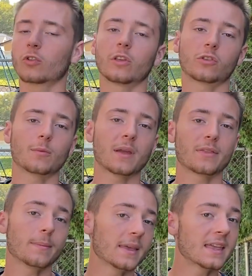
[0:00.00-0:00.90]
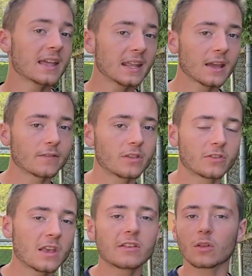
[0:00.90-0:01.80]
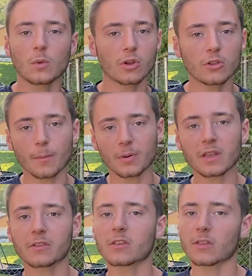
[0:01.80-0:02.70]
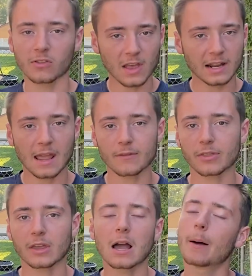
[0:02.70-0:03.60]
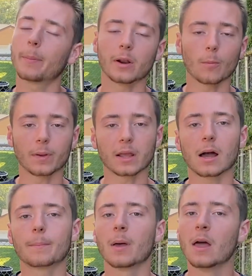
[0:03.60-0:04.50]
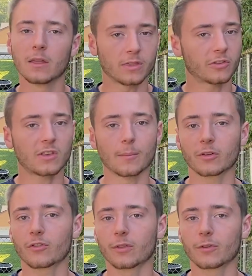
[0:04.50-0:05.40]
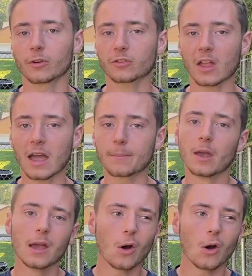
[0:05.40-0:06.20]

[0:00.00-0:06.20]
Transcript: So this could be at the beginning of the season when you're in the preseason setting everything up and opening up the skimmers for the first time.